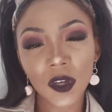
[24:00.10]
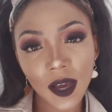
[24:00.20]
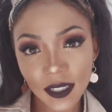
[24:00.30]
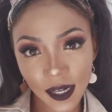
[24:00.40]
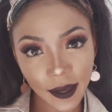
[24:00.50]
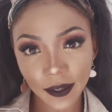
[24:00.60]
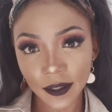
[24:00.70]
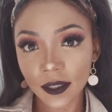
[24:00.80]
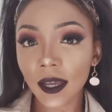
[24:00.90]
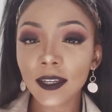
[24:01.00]
you guys like
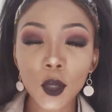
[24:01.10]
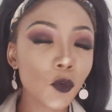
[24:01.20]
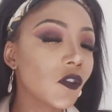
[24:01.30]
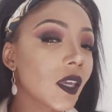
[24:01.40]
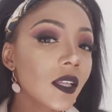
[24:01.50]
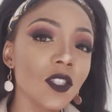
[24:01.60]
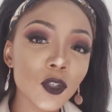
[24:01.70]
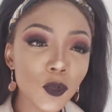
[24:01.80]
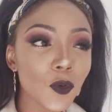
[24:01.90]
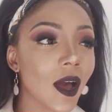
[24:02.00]
it. Don't forget
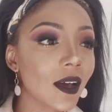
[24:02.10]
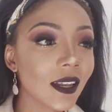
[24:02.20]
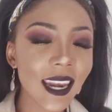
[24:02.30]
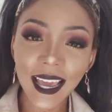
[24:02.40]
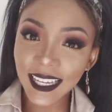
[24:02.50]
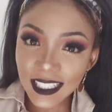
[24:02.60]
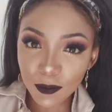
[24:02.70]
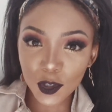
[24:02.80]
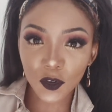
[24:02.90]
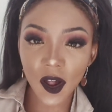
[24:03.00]
to like and
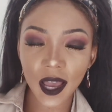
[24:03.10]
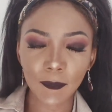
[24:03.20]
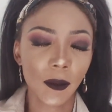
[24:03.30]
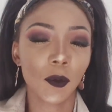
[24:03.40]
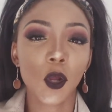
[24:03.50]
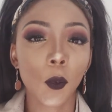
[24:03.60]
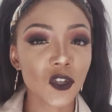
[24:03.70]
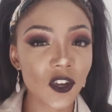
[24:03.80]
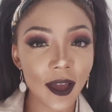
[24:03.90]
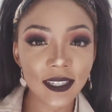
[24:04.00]
subscribe. Let me know
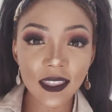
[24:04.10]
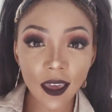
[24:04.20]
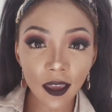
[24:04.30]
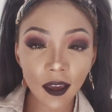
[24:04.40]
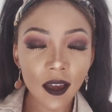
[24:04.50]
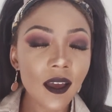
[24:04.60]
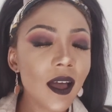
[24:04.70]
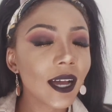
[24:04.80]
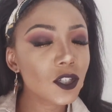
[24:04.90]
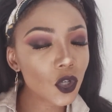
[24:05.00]
what you guys think.
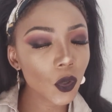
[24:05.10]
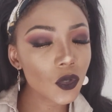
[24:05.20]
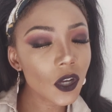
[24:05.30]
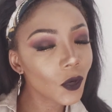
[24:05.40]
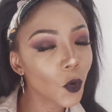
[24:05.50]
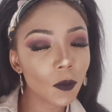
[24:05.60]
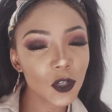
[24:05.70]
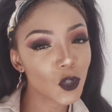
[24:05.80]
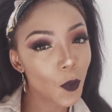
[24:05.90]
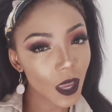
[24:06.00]
I don't normally
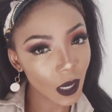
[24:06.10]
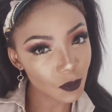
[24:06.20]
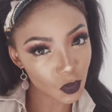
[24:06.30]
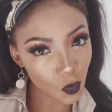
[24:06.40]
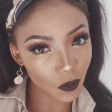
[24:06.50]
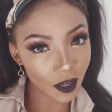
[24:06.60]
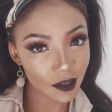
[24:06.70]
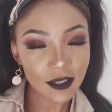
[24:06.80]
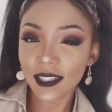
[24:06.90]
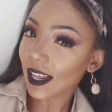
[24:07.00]
do makeup
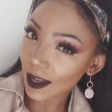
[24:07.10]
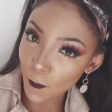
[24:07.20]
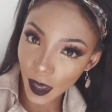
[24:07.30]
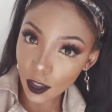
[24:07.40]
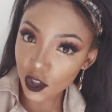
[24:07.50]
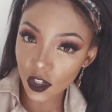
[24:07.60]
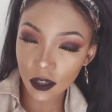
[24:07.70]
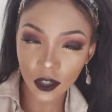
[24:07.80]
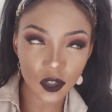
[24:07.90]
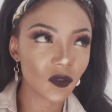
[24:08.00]
tutorials, like I
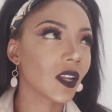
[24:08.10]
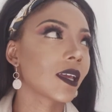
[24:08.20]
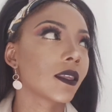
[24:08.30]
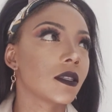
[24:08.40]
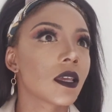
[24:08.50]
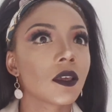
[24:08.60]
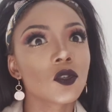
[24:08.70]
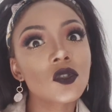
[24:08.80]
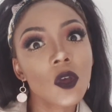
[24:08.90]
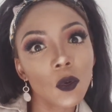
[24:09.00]
mentioned. I just feel like they take
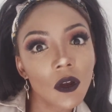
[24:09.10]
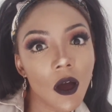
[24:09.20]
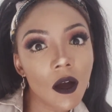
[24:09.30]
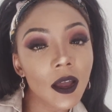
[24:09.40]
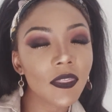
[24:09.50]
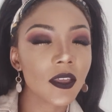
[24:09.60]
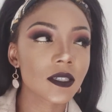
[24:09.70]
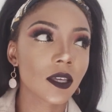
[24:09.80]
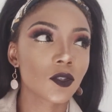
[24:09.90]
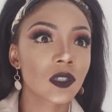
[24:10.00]
so long and they
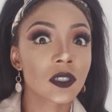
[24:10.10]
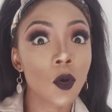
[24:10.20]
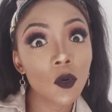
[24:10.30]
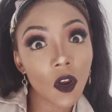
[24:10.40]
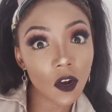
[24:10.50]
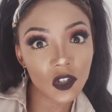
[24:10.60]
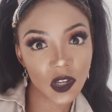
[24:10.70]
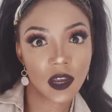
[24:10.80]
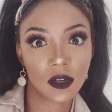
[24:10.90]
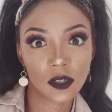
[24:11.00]
take so long
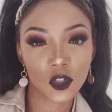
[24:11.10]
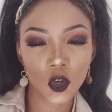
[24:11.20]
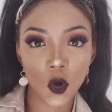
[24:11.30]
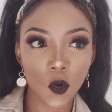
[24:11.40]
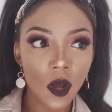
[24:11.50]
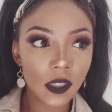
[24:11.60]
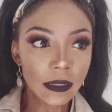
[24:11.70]
to edit, so